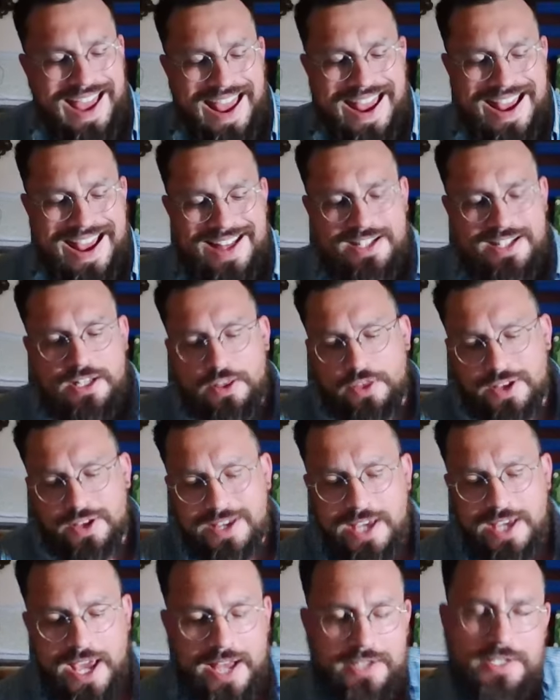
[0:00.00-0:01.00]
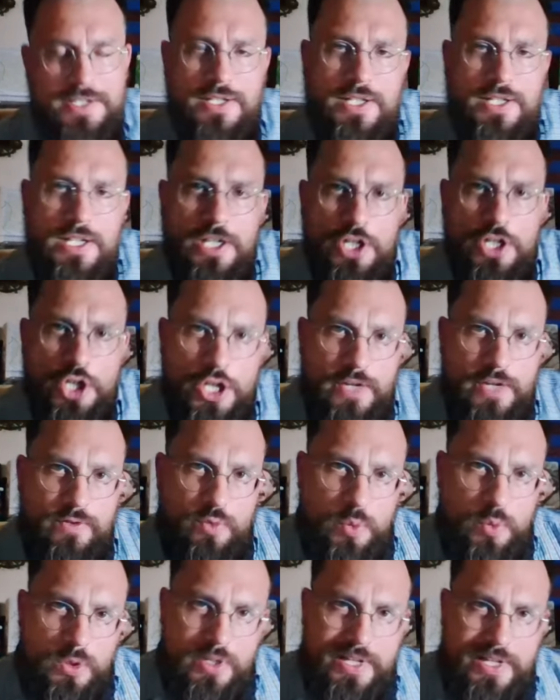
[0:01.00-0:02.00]
and the Kansas City
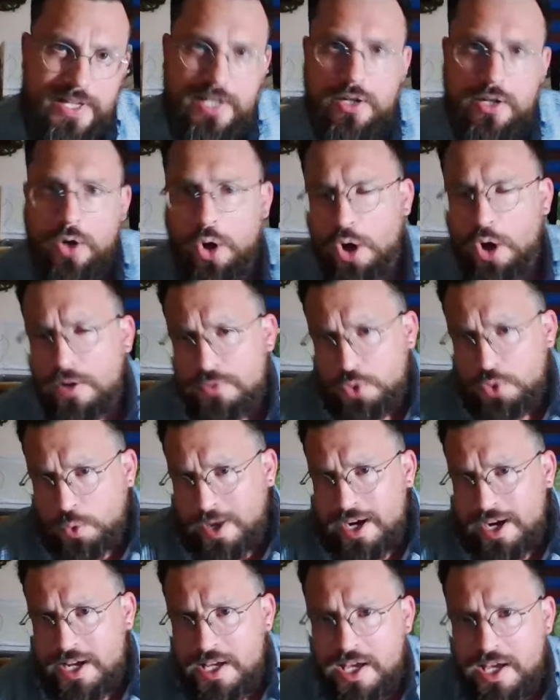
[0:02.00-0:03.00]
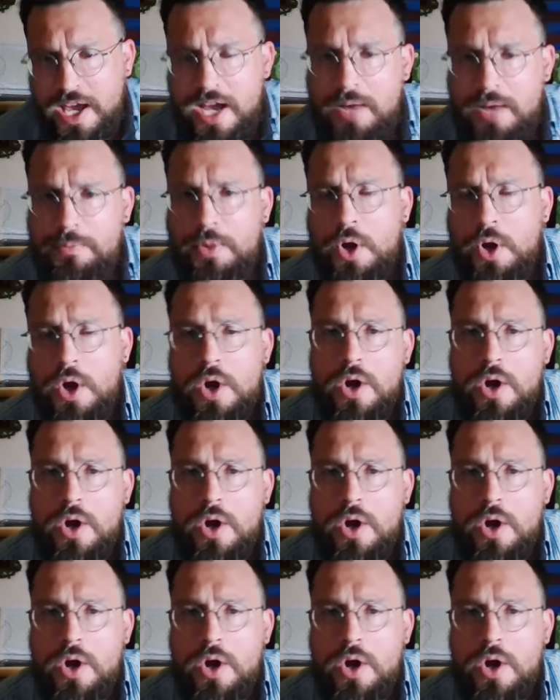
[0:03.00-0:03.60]
Chiefs will kick off training camp